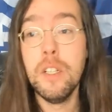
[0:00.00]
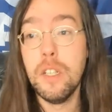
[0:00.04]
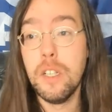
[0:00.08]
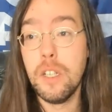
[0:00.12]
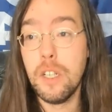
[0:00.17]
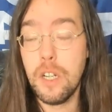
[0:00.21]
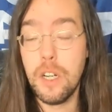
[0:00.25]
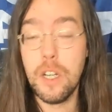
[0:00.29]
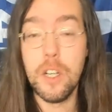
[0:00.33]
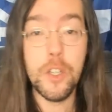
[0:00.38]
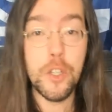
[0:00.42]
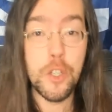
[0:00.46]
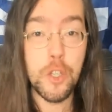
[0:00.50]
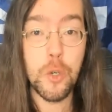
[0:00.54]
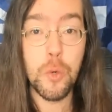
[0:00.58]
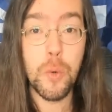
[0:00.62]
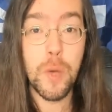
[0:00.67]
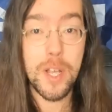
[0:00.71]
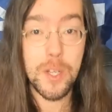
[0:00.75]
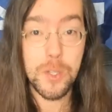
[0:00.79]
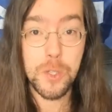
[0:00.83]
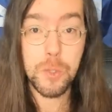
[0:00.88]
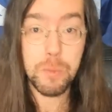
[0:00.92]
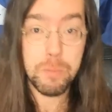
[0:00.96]

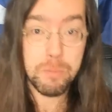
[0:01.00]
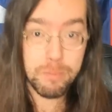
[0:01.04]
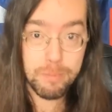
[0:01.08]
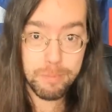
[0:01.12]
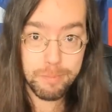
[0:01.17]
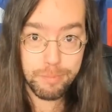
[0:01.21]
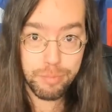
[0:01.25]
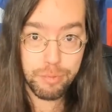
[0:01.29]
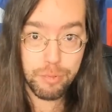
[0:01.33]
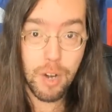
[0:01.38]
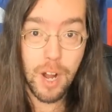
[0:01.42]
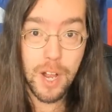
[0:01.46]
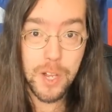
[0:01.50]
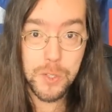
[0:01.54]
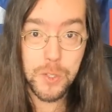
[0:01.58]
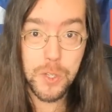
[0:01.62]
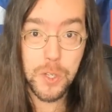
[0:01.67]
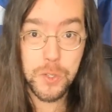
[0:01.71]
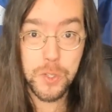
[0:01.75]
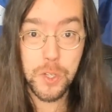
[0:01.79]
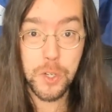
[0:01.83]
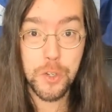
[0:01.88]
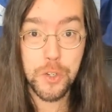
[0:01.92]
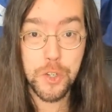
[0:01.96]
U.S. Uh,
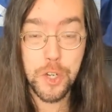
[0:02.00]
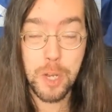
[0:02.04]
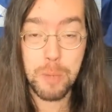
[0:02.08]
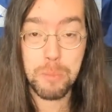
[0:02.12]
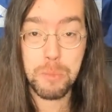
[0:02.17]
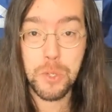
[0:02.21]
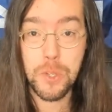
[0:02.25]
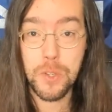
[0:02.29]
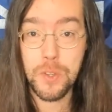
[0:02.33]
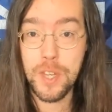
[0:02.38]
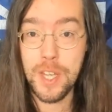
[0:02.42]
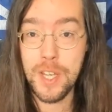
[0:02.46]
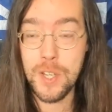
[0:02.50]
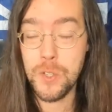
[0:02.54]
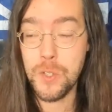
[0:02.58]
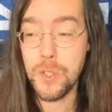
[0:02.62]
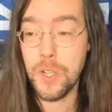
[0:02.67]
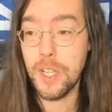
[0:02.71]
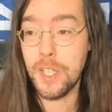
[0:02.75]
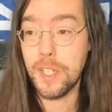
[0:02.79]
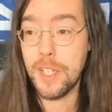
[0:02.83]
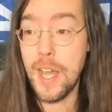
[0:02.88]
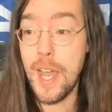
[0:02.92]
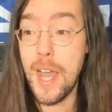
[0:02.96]
processing chips and things
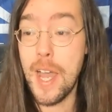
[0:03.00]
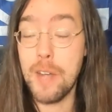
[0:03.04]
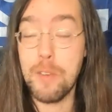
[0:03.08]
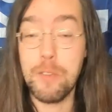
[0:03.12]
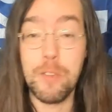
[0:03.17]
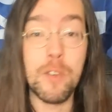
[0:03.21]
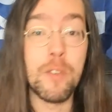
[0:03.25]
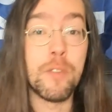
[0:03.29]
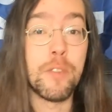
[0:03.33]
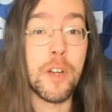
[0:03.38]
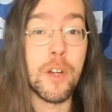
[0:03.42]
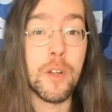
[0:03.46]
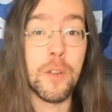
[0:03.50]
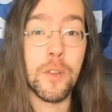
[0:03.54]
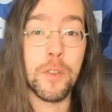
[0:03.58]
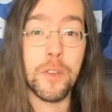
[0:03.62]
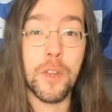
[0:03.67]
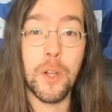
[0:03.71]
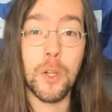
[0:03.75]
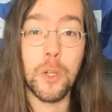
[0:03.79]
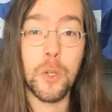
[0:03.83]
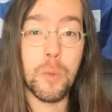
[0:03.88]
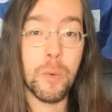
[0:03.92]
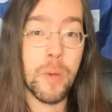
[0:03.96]
like that for fear that
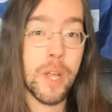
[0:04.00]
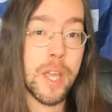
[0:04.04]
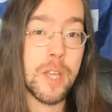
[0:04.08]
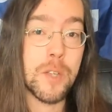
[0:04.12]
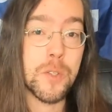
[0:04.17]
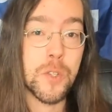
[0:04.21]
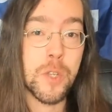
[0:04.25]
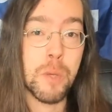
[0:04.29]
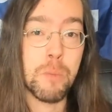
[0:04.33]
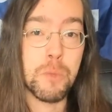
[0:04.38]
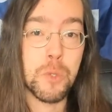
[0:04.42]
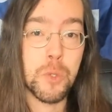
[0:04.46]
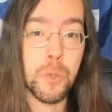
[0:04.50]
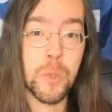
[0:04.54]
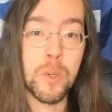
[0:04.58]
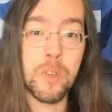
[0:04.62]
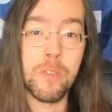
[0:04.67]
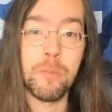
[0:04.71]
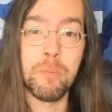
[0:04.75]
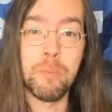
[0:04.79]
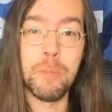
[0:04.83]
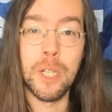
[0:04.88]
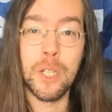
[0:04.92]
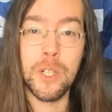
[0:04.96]
they'll create some sort of
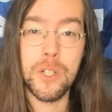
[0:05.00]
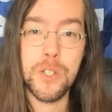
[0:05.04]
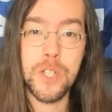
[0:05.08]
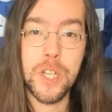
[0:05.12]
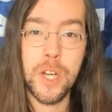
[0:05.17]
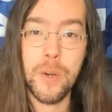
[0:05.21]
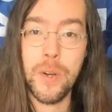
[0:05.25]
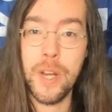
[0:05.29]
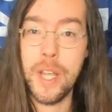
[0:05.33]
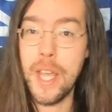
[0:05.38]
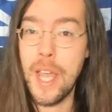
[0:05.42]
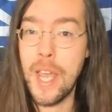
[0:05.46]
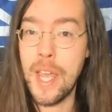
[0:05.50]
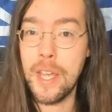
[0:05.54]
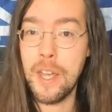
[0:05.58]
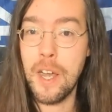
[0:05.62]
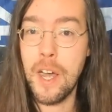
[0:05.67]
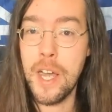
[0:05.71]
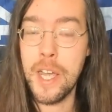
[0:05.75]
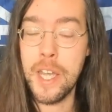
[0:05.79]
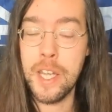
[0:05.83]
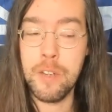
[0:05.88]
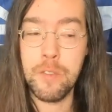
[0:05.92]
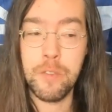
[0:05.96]
military
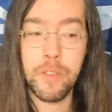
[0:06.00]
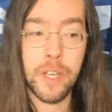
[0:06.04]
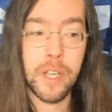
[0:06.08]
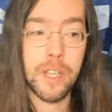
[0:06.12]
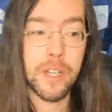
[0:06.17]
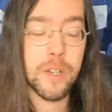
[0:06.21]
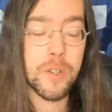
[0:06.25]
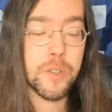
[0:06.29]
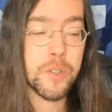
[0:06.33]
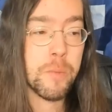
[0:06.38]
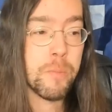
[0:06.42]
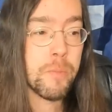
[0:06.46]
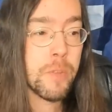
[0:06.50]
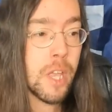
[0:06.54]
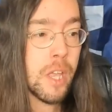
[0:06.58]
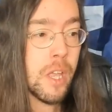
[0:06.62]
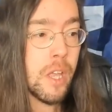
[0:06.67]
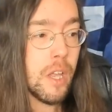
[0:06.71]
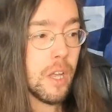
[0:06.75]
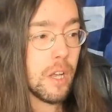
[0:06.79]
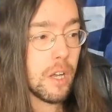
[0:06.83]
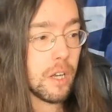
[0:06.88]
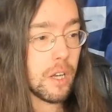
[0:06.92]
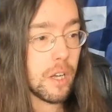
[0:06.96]
AI advantage.
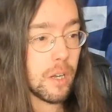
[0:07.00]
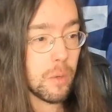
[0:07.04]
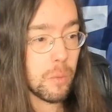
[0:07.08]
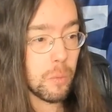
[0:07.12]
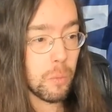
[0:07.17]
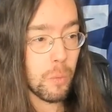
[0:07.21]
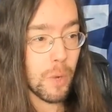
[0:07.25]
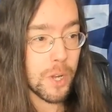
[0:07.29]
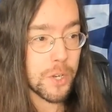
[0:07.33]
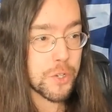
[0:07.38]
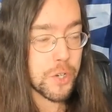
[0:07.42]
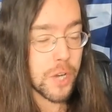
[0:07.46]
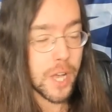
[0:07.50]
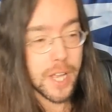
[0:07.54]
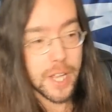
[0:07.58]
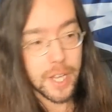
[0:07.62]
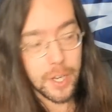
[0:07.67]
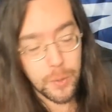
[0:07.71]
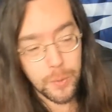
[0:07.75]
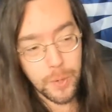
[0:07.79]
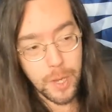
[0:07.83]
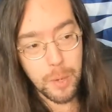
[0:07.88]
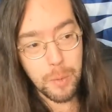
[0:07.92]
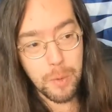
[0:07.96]
Uh, which I
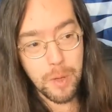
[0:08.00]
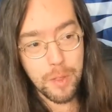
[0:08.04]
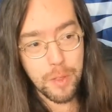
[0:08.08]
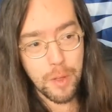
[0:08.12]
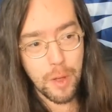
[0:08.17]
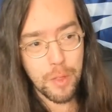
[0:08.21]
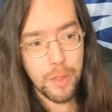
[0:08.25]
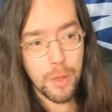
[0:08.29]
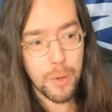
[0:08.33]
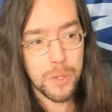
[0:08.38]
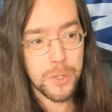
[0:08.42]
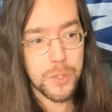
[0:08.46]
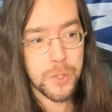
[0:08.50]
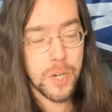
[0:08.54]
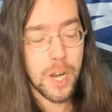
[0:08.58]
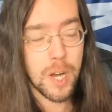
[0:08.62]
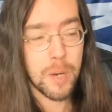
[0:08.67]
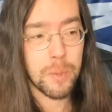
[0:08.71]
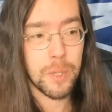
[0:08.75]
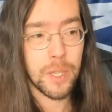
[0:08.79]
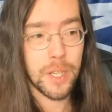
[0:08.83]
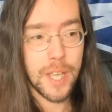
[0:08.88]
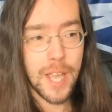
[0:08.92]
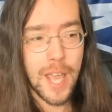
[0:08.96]
agree with, although it's not
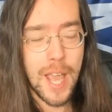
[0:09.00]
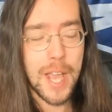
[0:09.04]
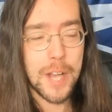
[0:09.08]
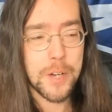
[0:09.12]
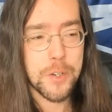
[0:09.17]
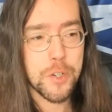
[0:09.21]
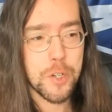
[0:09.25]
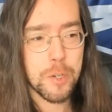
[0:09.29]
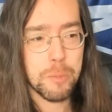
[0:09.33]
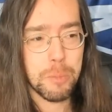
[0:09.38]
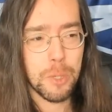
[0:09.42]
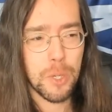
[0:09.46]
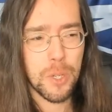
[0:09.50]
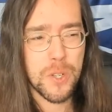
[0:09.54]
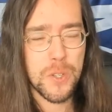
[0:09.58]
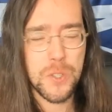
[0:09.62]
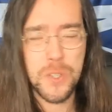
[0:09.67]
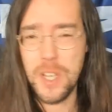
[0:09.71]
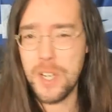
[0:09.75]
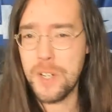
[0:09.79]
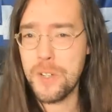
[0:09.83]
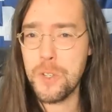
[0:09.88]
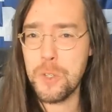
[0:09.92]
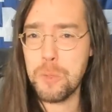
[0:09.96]
really actionable because they
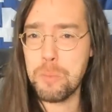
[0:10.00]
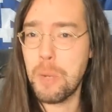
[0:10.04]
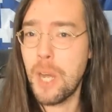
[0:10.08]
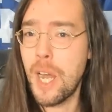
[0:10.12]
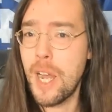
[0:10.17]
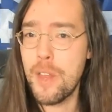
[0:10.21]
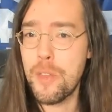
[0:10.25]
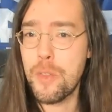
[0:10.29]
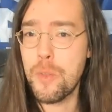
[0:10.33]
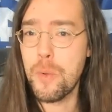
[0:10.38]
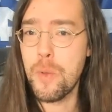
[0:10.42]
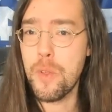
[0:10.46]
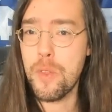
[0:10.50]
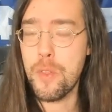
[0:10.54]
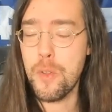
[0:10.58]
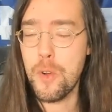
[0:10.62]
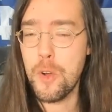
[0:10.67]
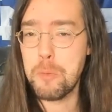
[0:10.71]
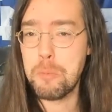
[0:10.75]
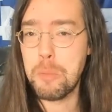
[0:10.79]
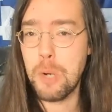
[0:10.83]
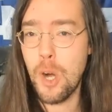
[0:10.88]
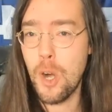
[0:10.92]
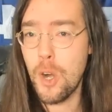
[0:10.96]
can just buy it through a
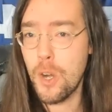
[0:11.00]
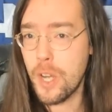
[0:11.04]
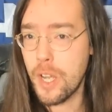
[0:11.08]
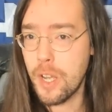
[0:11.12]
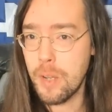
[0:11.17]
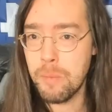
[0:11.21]
third party,